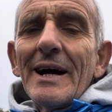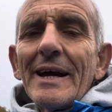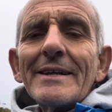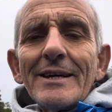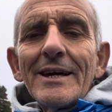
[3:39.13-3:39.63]
I
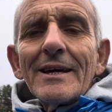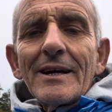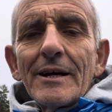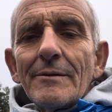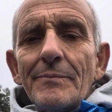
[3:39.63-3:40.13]
think
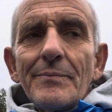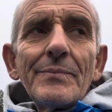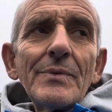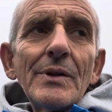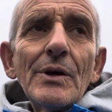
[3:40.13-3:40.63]

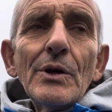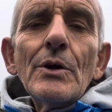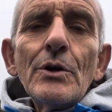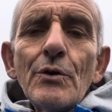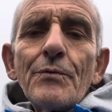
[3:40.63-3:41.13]

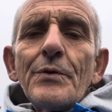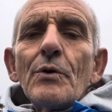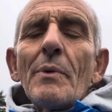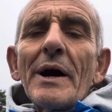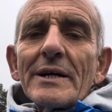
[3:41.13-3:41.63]
you feel
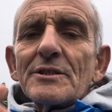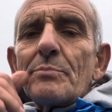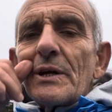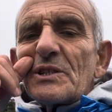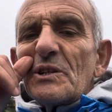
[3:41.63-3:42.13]
my
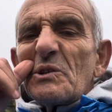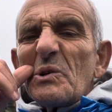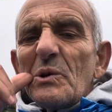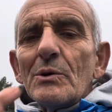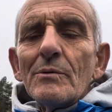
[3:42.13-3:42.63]
expression to
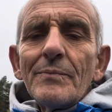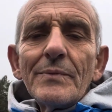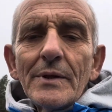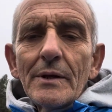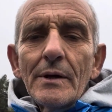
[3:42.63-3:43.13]
you,
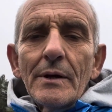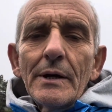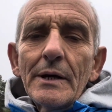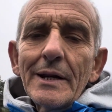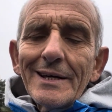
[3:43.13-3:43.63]

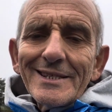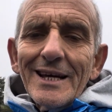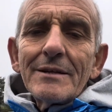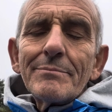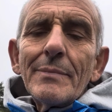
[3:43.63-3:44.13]
and I
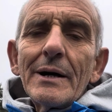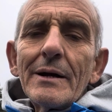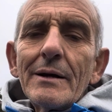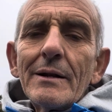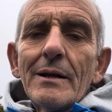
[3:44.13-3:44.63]
send my
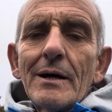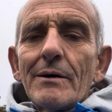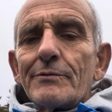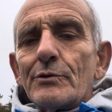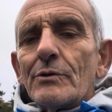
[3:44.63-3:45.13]

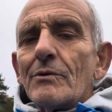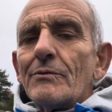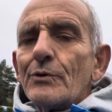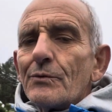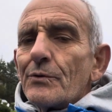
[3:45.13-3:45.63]
love to all of
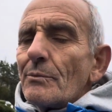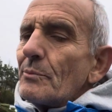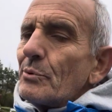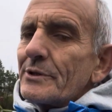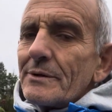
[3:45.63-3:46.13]
you from the
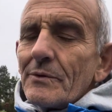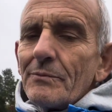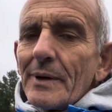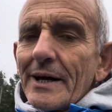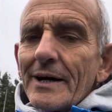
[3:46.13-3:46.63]
bottom of
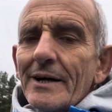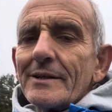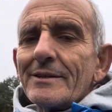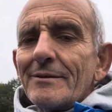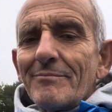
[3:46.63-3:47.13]
my
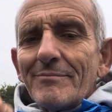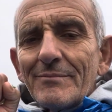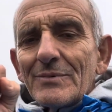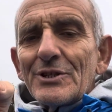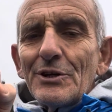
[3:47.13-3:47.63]
heart.
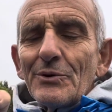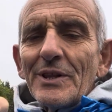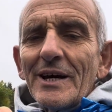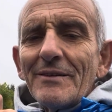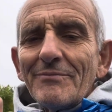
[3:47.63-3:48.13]
See you
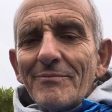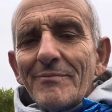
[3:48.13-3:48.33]
then.